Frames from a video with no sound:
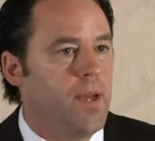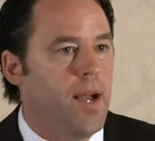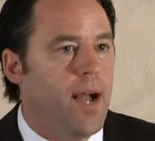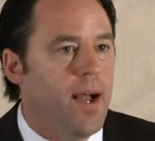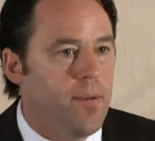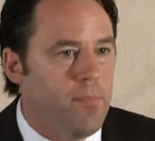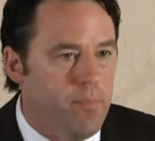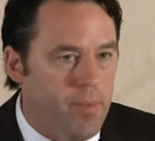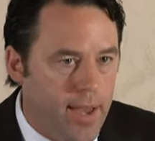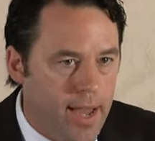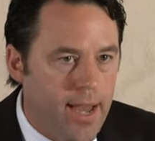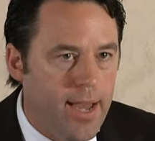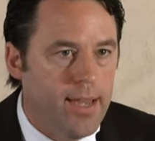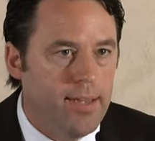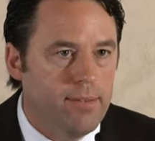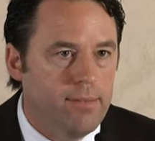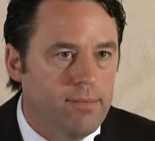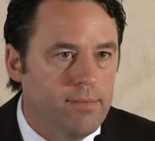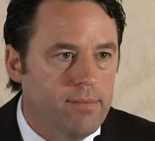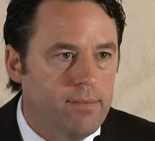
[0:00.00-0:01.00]
I
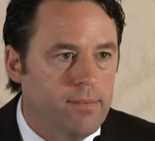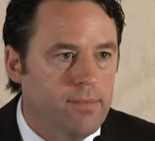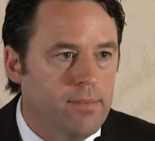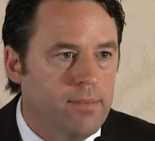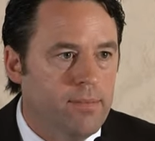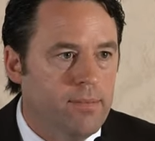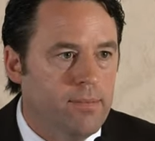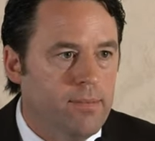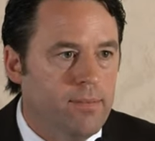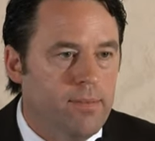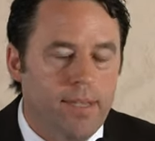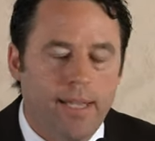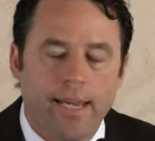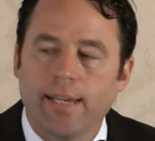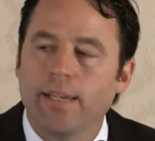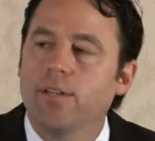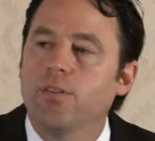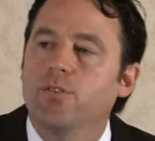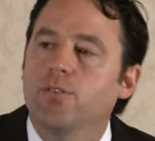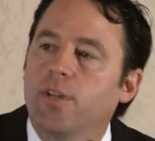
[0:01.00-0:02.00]
bet, I
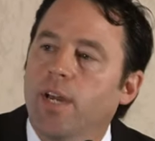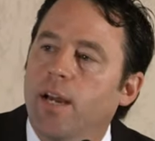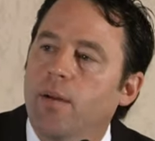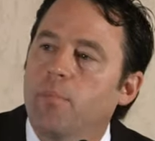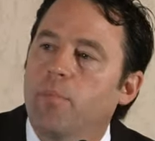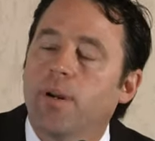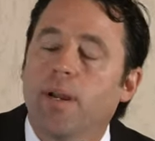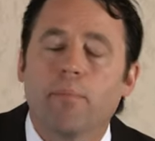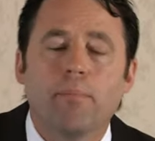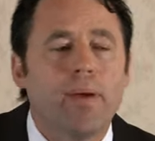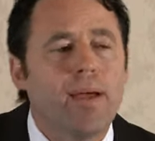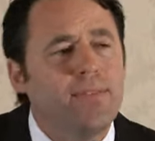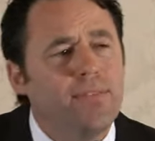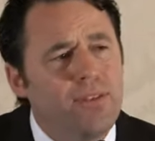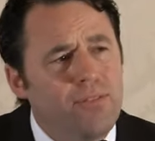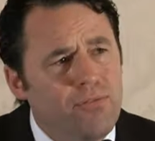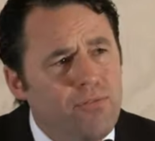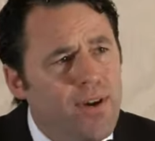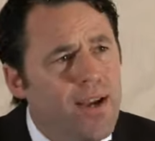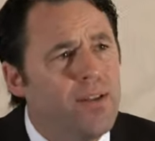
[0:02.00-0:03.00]
didn't check, but I bet
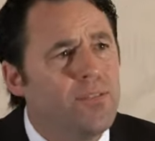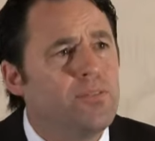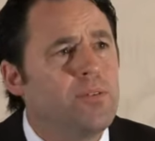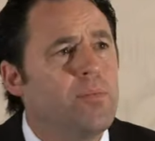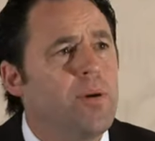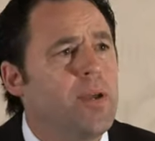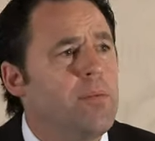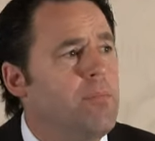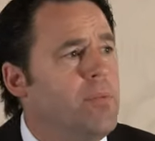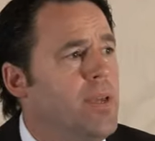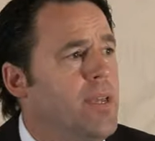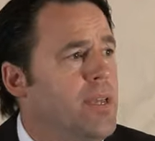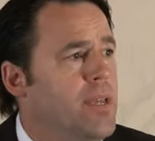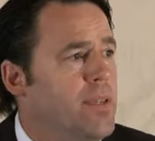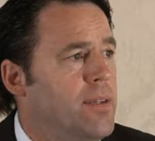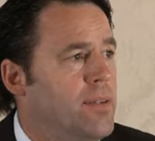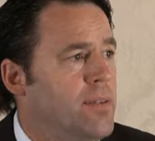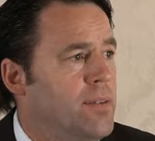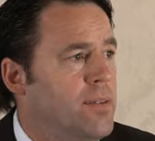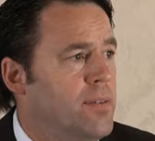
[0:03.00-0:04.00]
they filed some
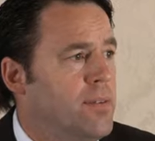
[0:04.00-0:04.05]
IP